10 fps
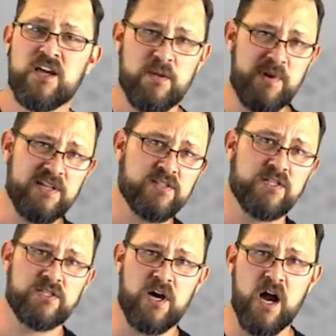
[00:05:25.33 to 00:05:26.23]
the pins in the
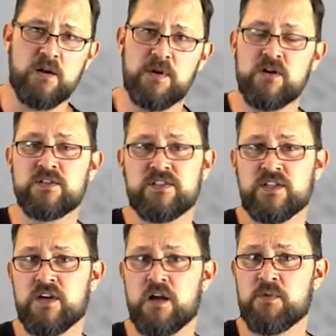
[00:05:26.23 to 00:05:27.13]
dog bones and the
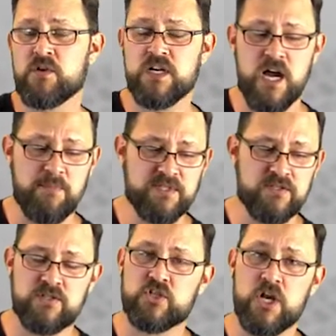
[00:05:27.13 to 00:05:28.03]
dog bone cups. It
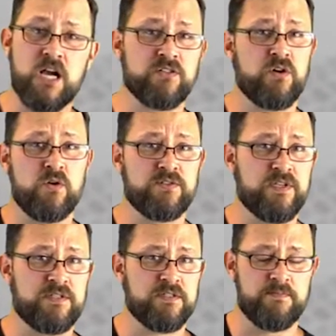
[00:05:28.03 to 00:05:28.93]
just shocks the whole
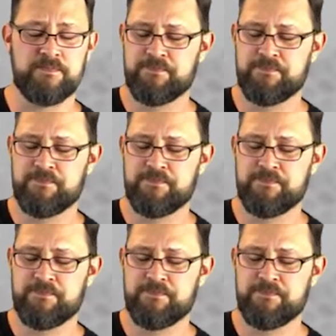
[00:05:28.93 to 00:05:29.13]
system.